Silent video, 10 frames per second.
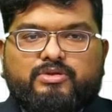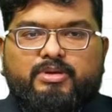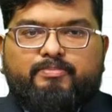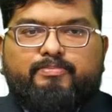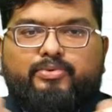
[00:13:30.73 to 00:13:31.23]
will
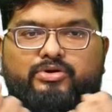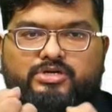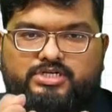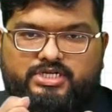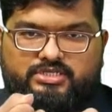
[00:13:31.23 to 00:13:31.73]
be
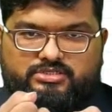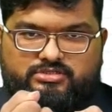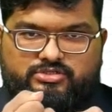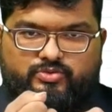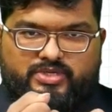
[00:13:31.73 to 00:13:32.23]
pulled
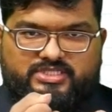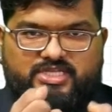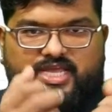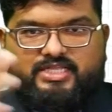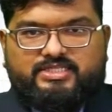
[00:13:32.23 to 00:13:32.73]
towards
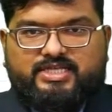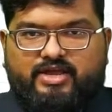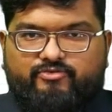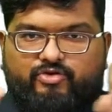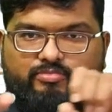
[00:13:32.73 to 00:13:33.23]
the
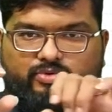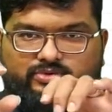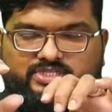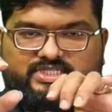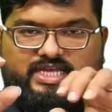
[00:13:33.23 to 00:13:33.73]
inside from
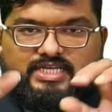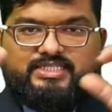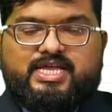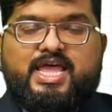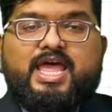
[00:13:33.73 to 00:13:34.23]
both the sides,